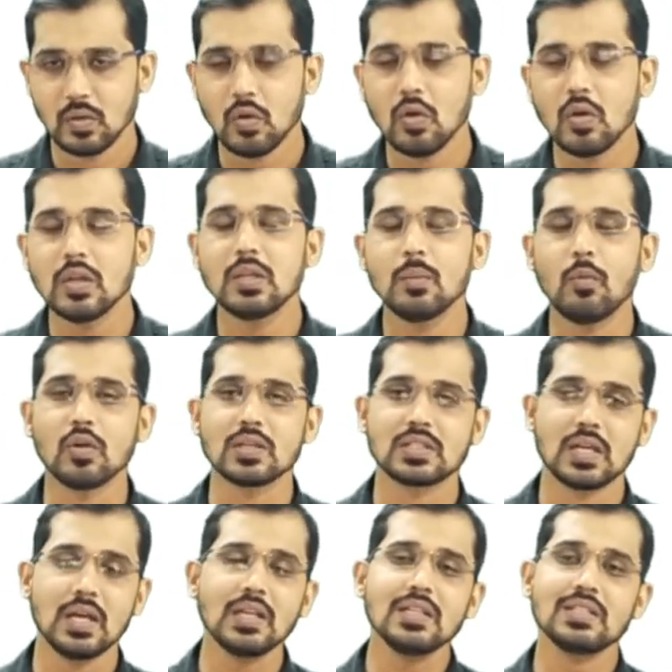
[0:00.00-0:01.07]
All the bonds
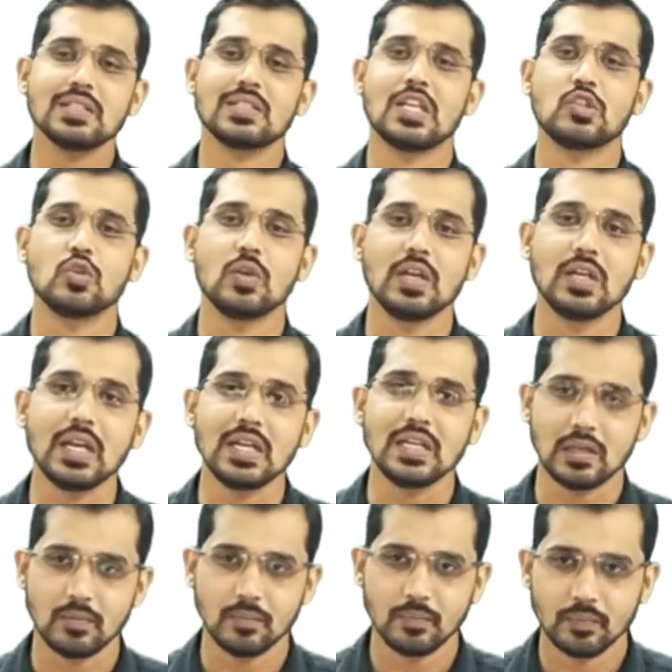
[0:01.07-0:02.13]
are saturated.